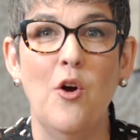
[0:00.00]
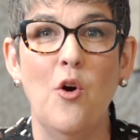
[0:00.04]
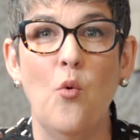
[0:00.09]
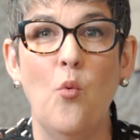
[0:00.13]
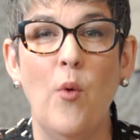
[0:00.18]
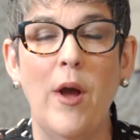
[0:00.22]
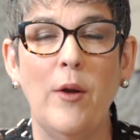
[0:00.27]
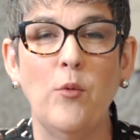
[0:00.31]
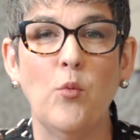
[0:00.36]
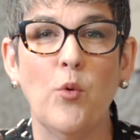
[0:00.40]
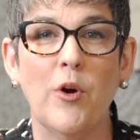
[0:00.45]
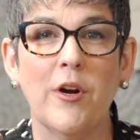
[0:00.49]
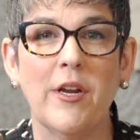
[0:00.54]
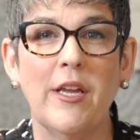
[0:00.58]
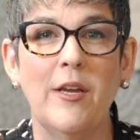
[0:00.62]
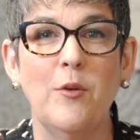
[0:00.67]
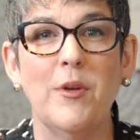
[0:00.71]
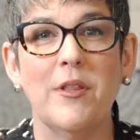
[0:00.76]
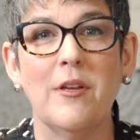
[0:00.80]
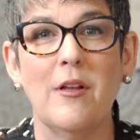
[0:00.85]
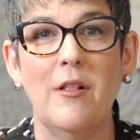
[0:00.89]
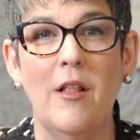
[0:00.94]
when
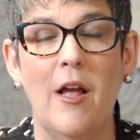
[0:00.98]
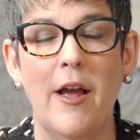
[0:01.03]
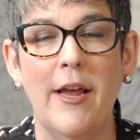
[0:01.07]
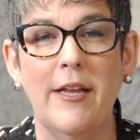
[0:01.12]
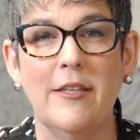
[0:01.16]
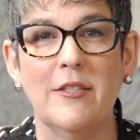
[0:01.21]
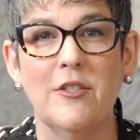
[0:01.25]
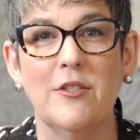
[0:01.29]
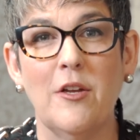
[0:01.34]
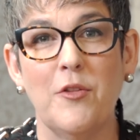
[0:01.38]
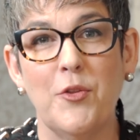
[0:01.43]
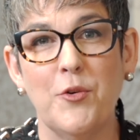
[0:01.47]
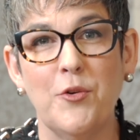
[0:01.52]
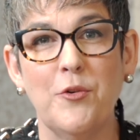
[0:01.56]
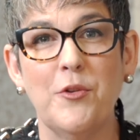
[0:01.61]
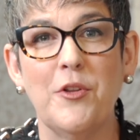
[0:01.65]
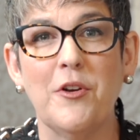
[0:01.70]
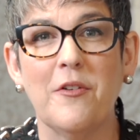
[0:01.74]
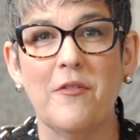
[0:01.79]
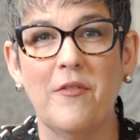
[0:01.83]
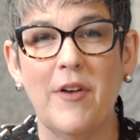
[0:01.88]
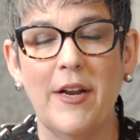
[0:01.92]
working with clients
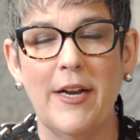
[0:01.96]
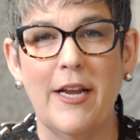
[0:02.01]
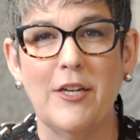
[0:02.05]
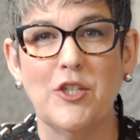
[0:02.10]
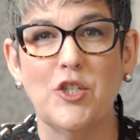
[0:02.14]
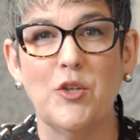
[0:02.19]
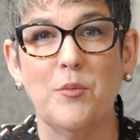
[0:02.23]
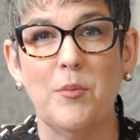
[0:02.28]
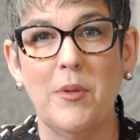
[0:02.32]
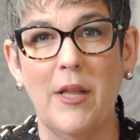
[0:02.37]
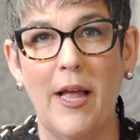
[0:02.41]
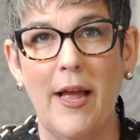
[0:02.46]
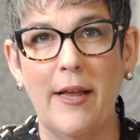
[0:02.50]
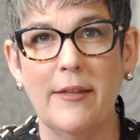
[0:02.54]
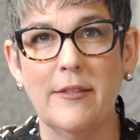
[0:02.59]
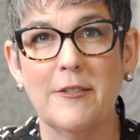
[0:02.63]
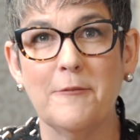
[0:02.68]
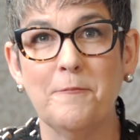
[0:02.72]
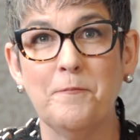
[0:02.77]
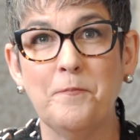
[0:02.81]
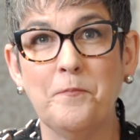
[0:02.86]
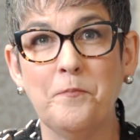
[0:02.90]
through their financial
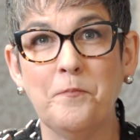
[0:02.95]
plans.